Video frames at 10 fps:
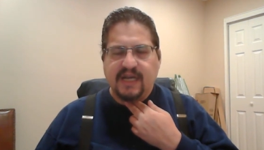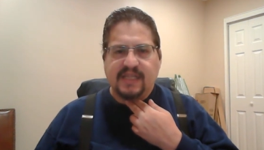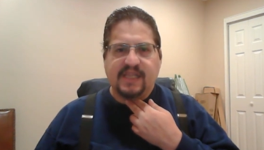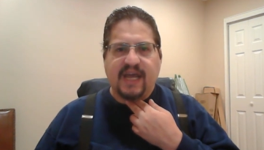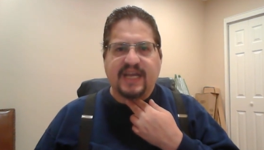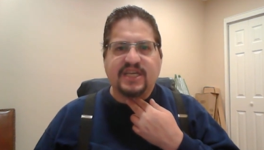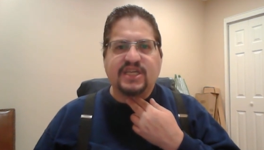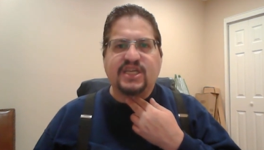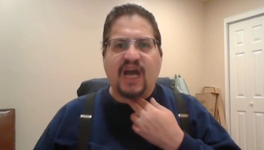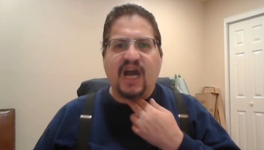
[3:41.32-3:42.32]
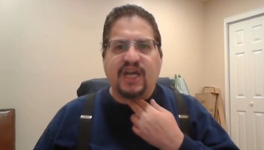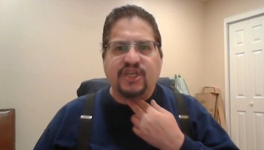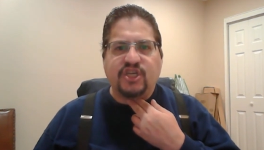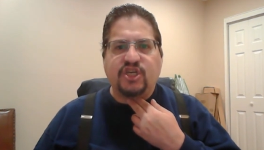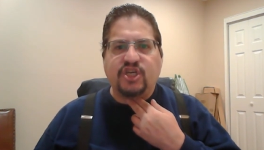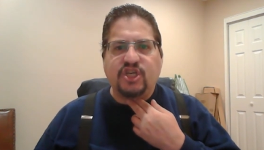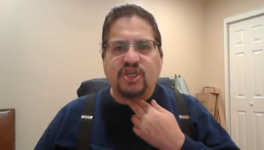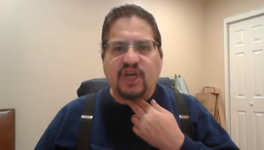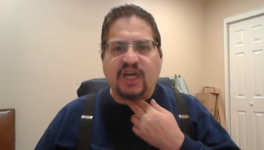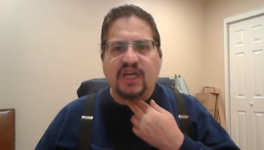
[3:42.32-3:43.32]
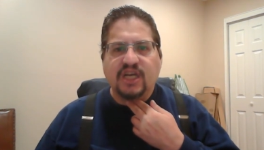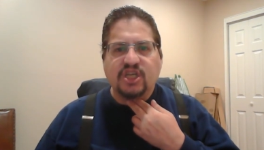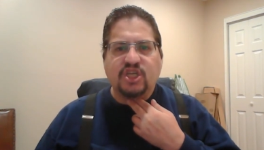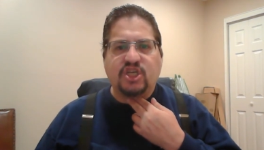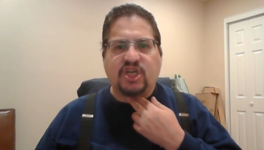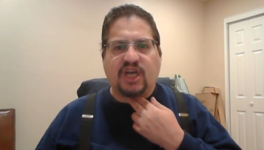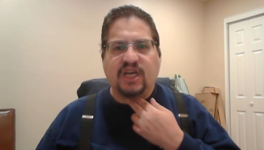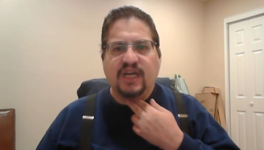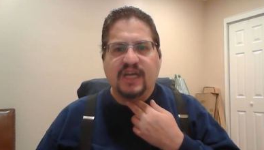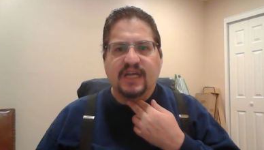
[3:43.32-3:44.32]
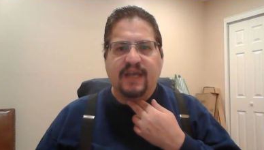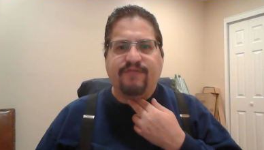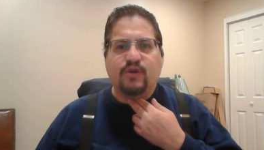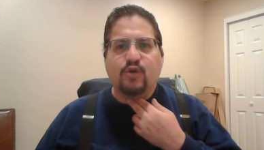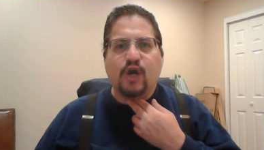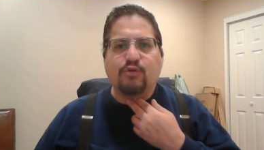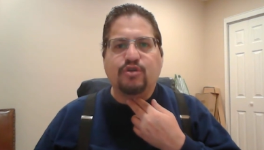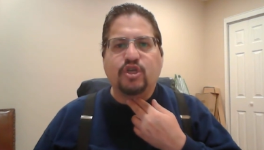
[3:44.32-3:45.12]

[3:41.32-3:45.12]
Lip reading: like touch, if you go